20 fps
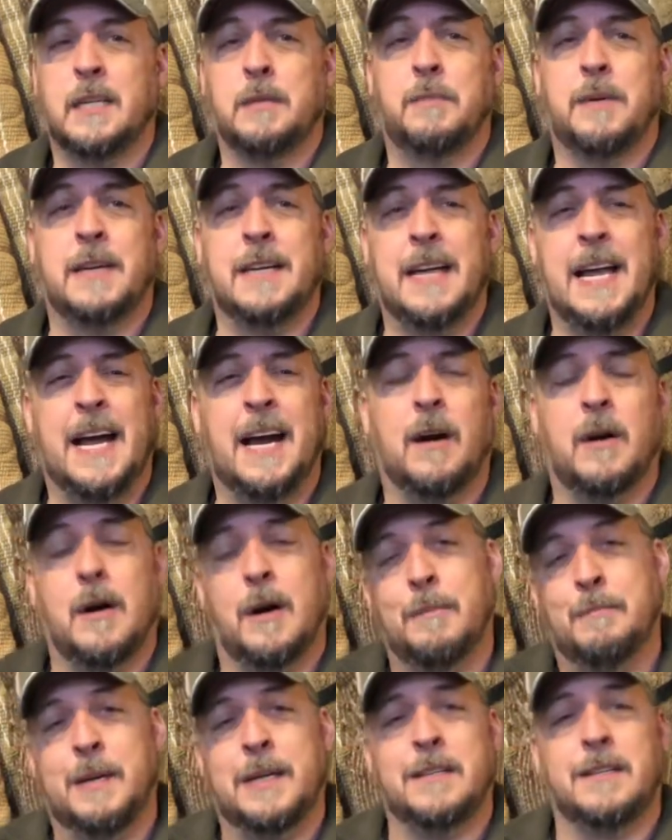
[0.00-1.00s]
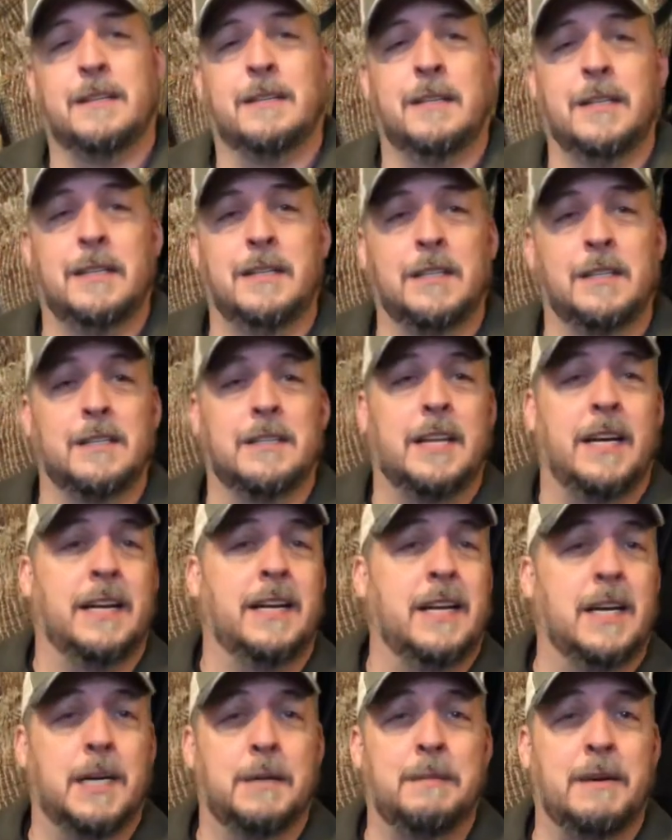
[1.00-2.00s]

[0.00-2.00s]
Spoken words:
But now I basically just take care of